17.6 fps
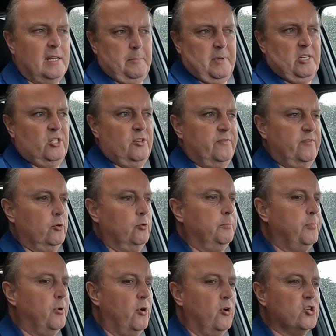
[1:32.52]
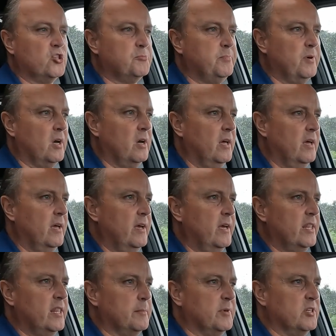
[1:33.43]
and that makes you feel posh, but
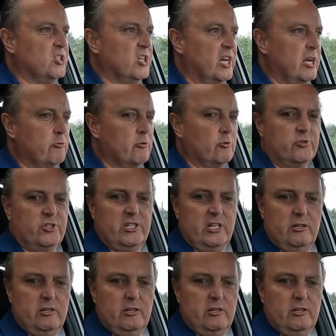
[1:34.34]
the materials